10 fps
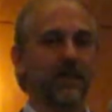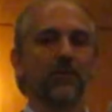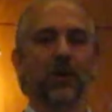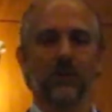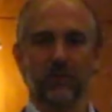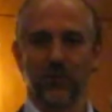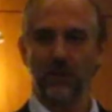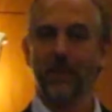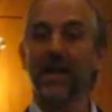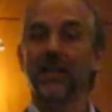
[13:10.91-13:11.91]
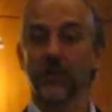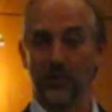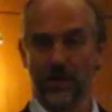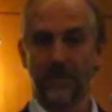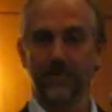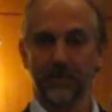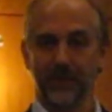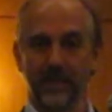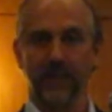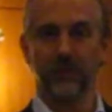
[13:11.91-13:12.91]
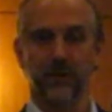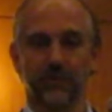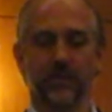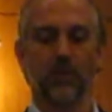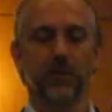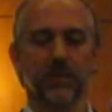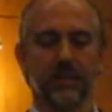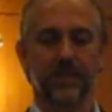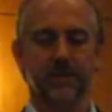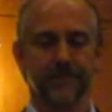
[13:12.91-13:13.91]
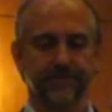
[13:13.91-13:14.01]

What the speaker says: but also so you can back each other up in case of emergencies.